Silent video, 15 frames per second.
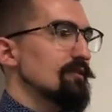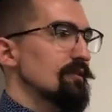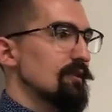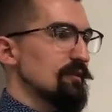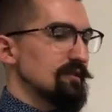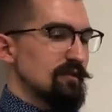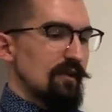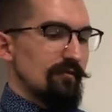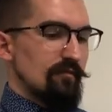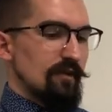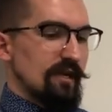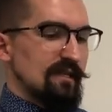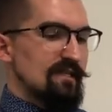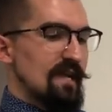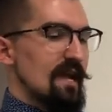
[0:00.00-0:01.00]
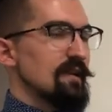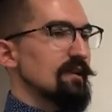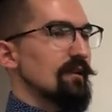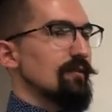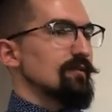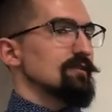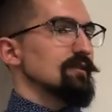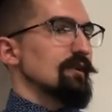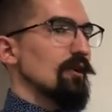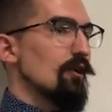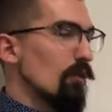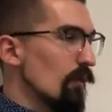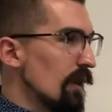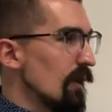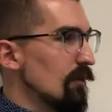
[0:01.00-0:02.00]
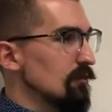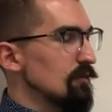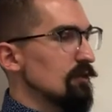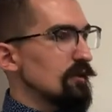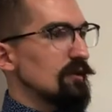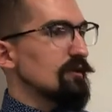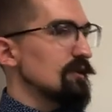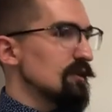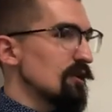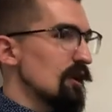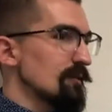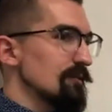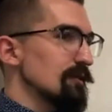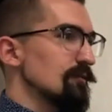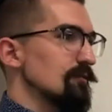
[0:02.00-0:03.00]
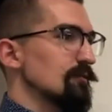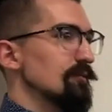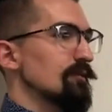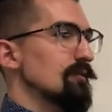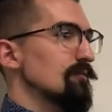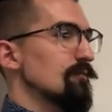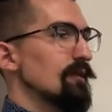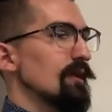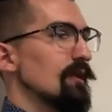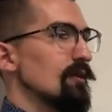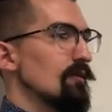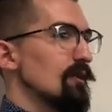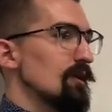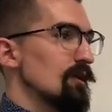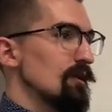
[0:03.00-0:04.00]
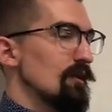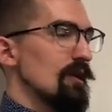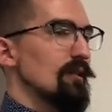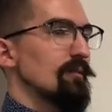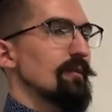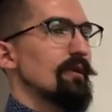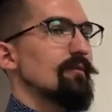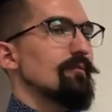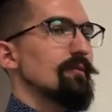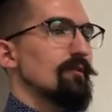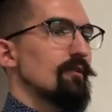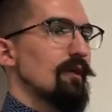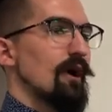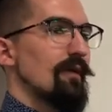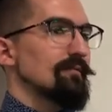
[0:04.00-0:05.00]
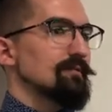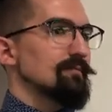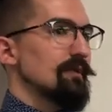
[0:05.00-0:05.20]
You notice it after like ten years, like, oh wow, look, the economy grew and we got a, a lot better with our lives.